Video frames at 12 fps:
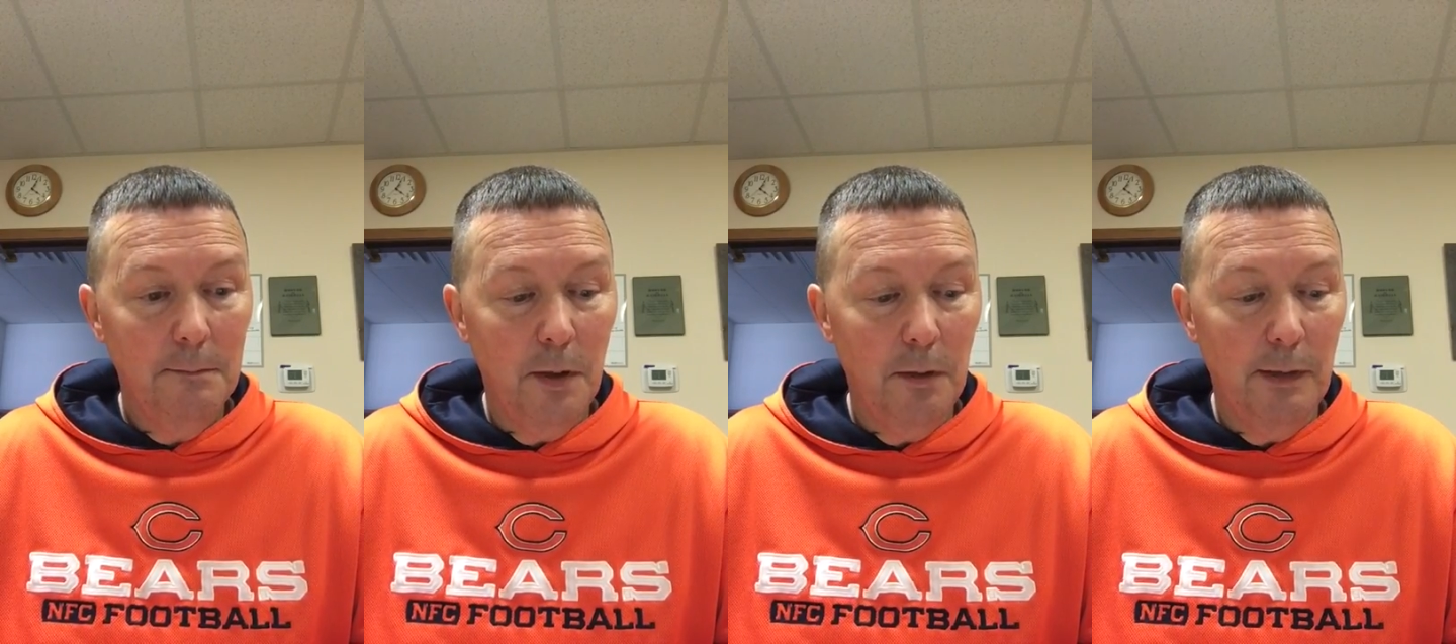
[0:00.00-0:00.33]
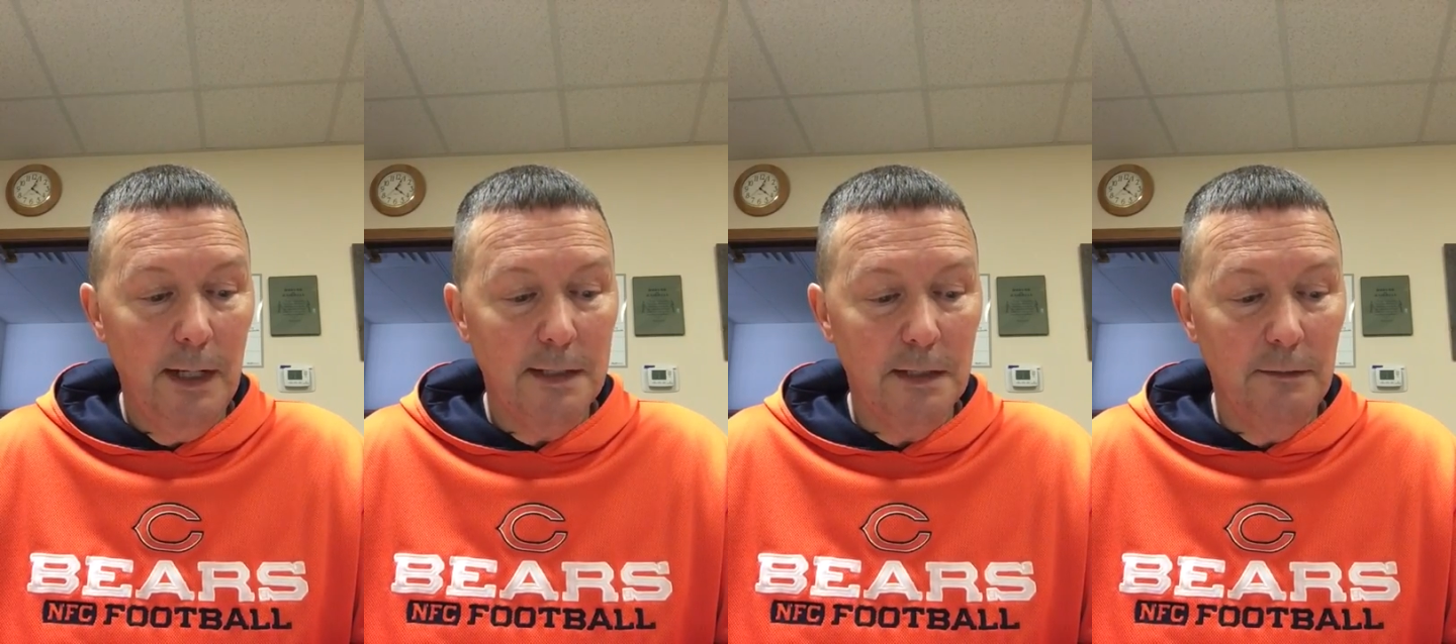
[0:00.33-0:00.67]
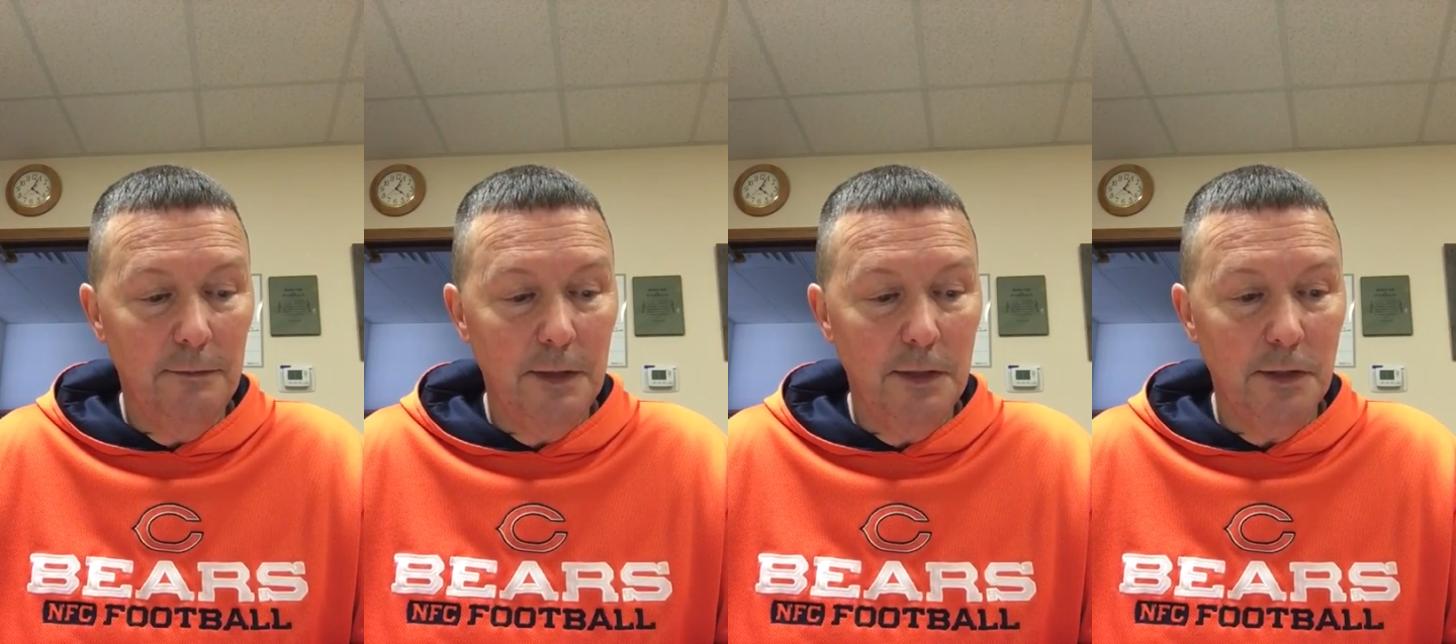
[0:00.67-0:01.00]
Paul writes in
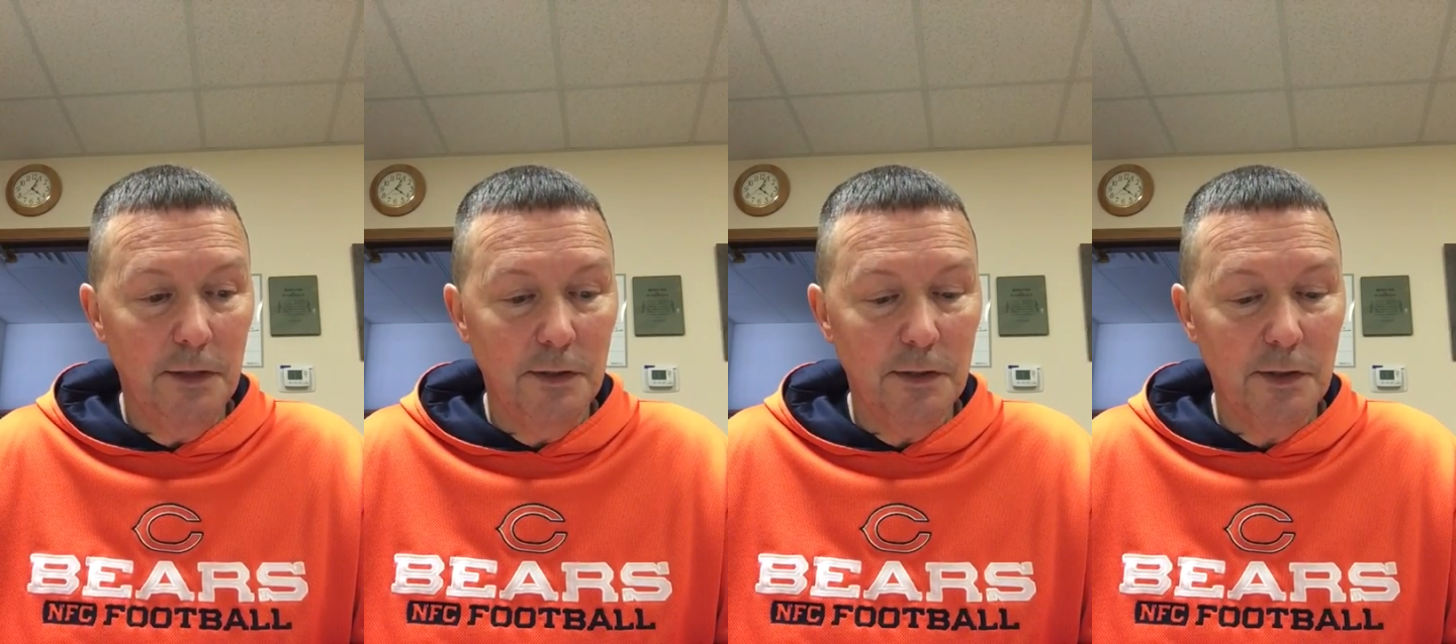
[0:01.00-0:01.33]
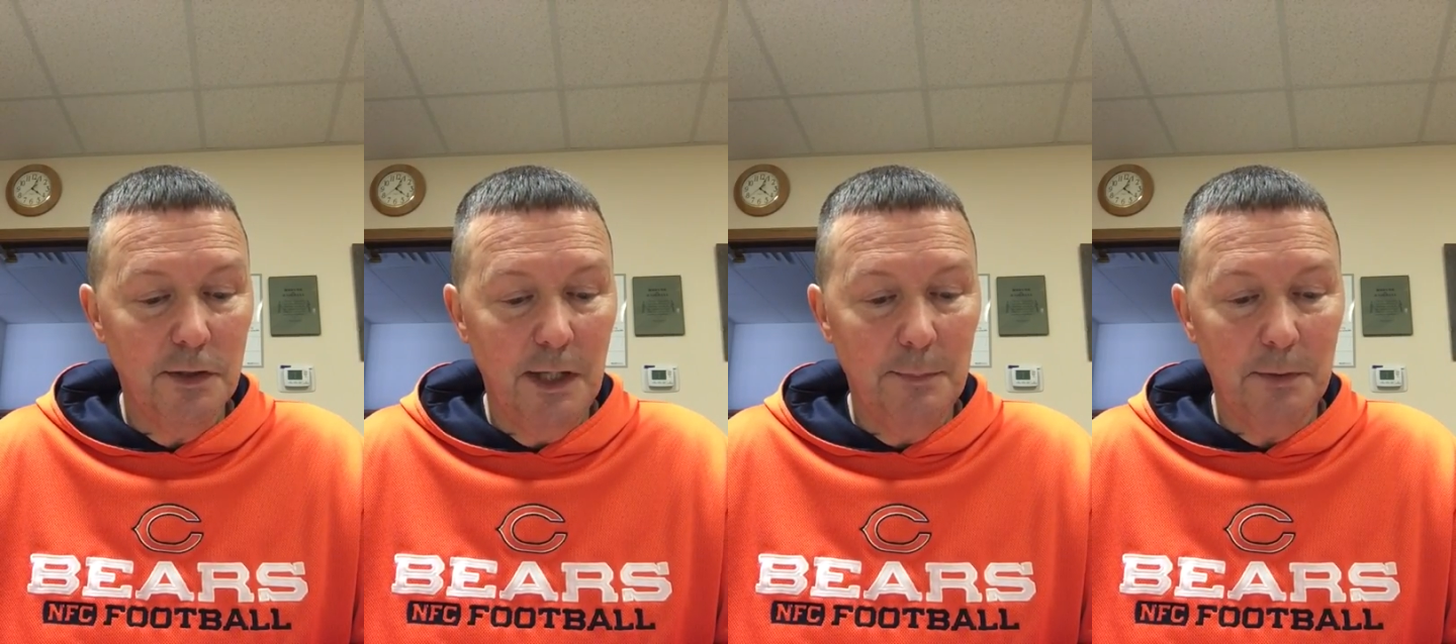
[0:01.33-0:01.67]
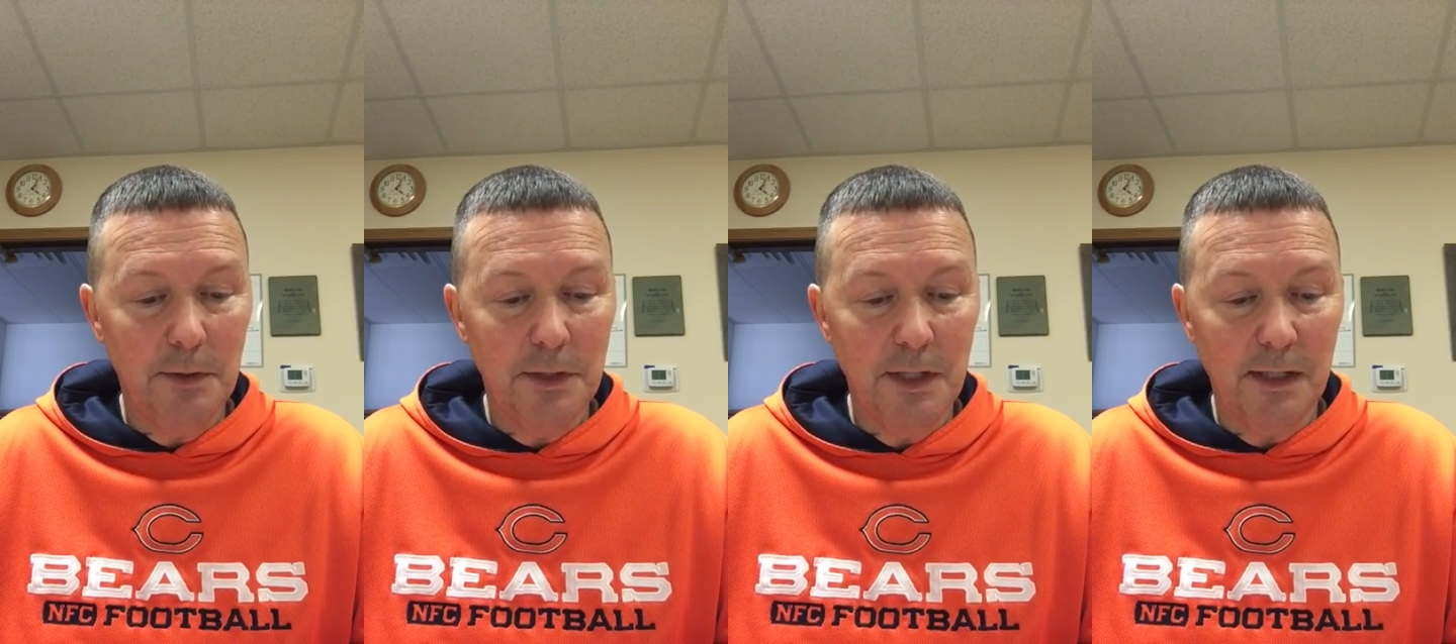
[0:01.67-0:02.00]
Ephesians chapter
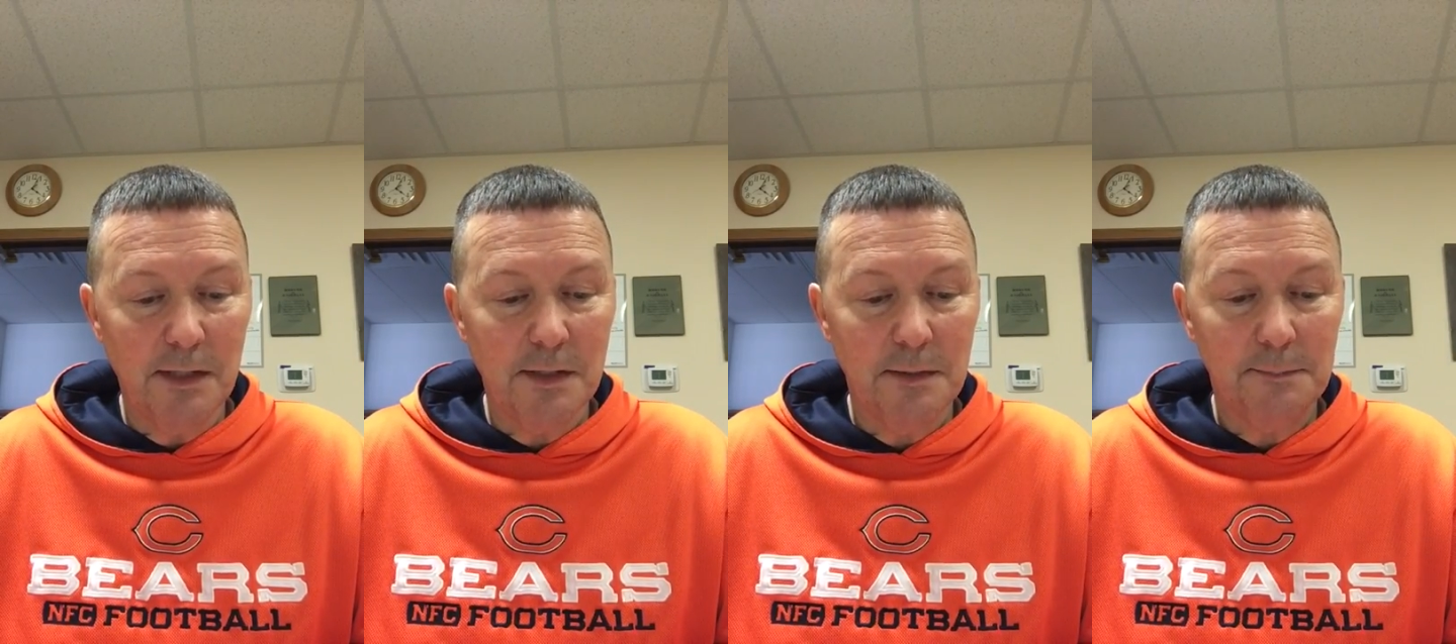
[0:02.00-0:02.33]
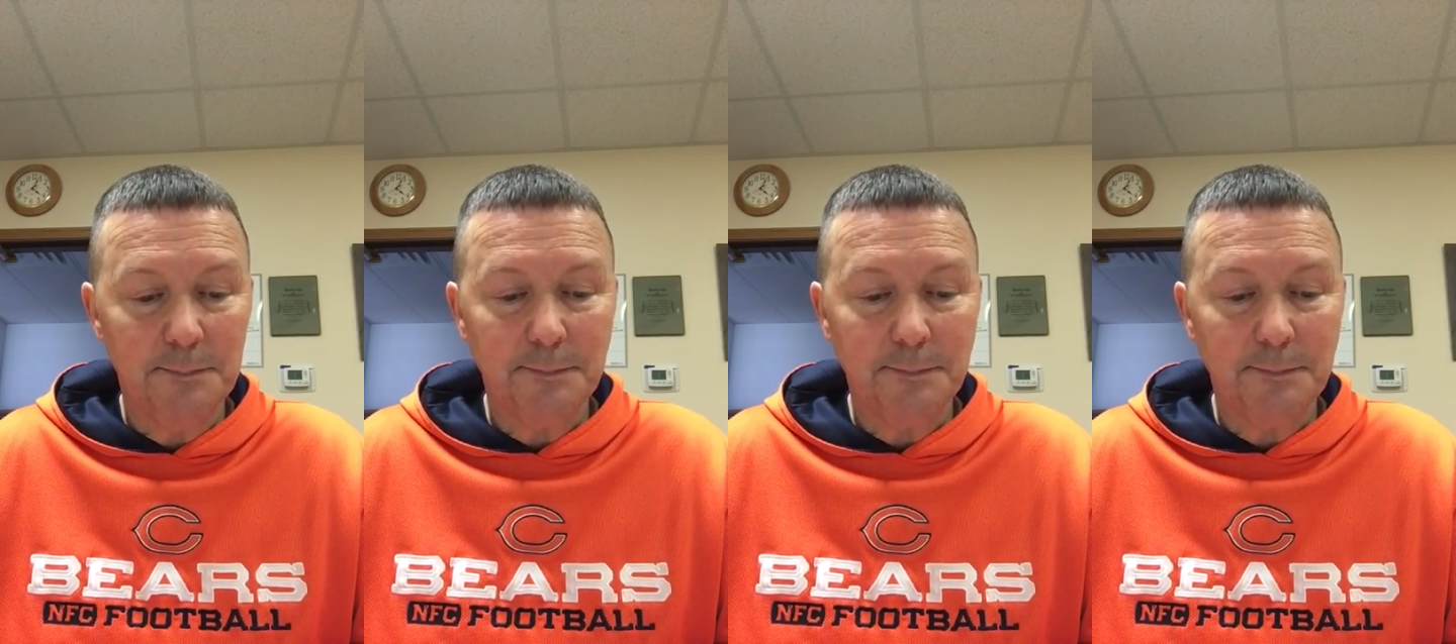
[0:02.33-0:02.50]
6,